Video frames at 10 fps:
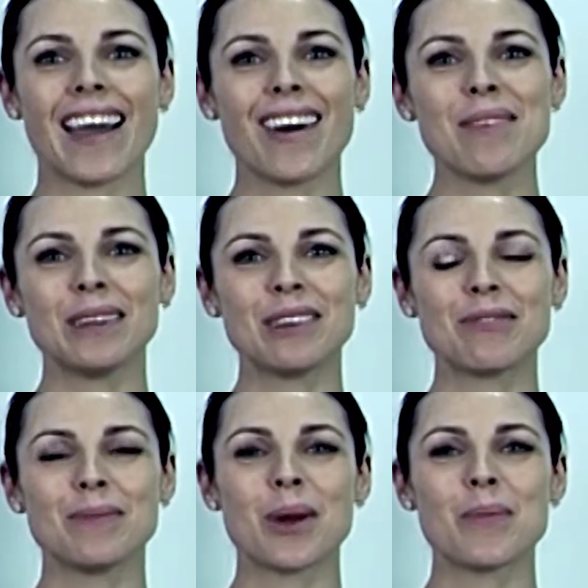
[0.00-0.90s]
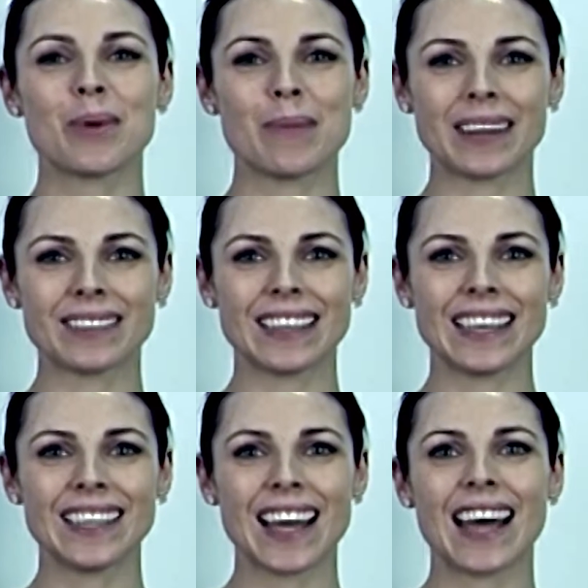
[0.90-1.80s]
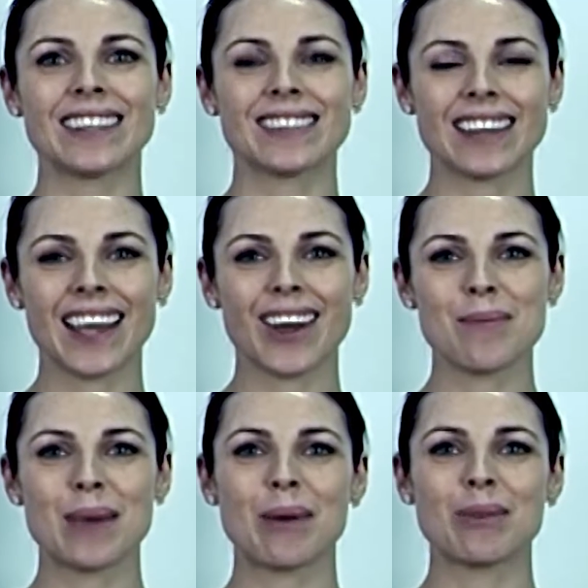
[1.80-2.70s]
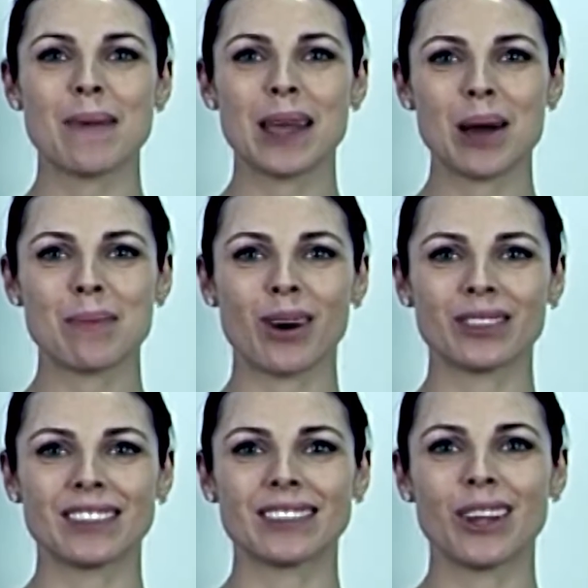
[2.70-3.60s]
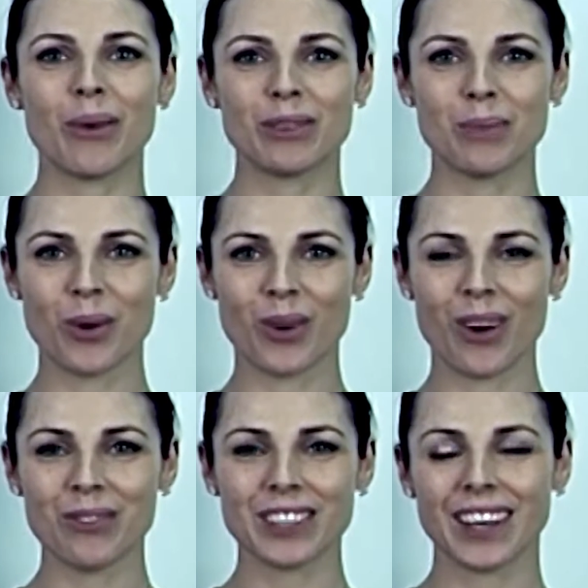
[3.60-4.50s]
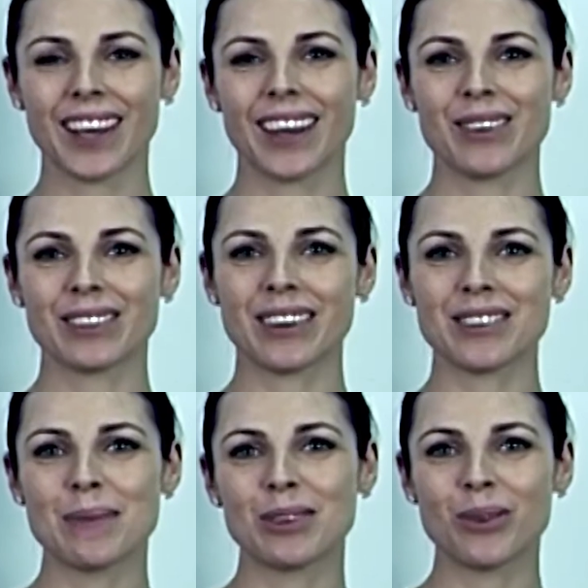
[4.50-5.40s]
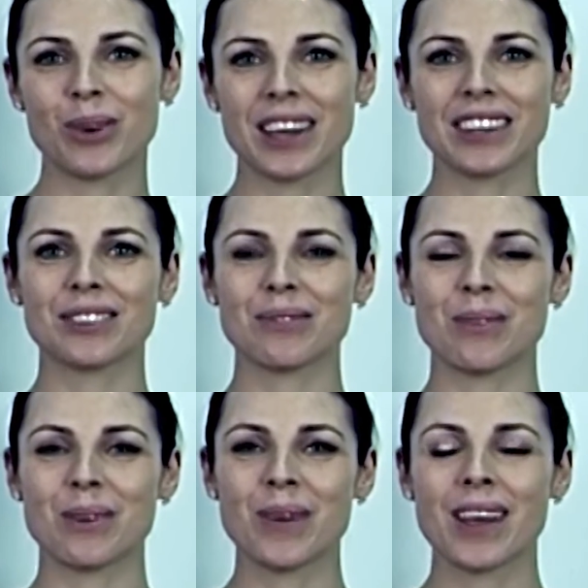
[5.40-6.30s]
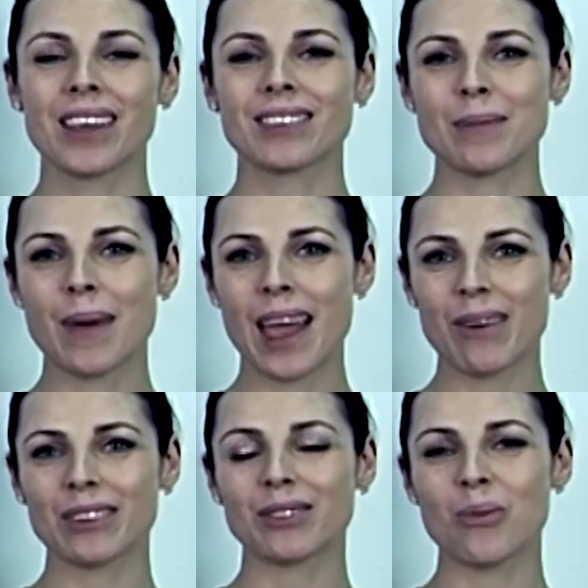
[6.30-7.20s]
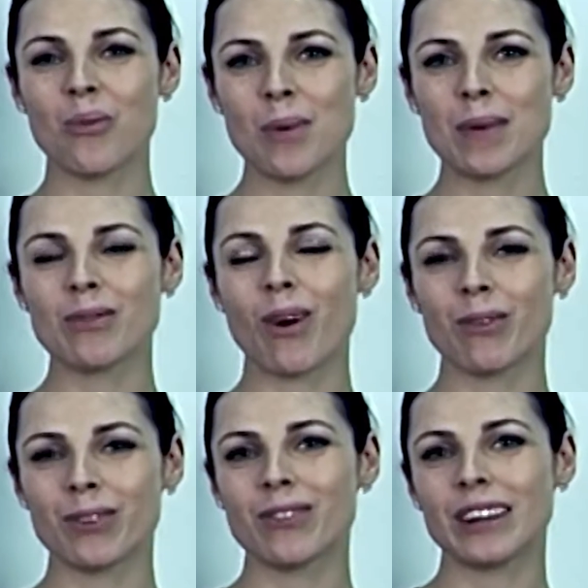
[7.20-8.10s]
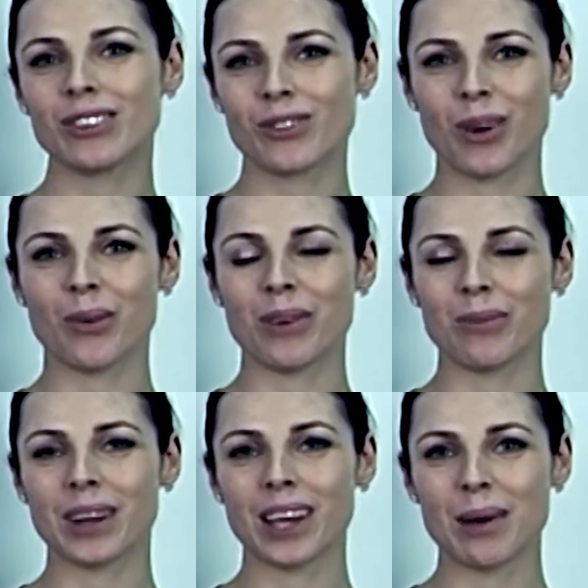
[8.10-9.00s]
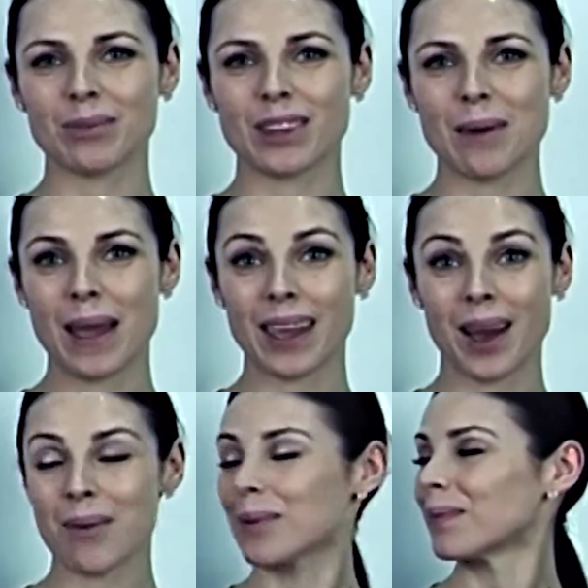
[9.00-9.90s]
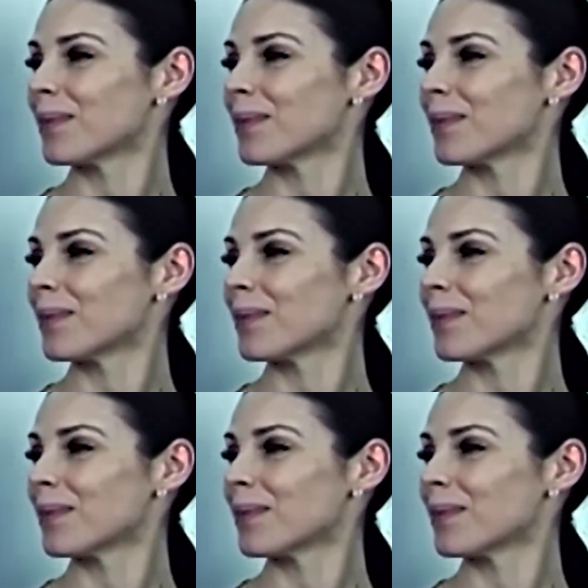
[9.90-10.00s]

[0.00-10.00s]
Hi, I'm Lynn from Notebook Magazine, and today I'm here with makeup artist Lois Moorcroft, who is going to be talking us through some areas that women often really struggle with when it comes to their makeup.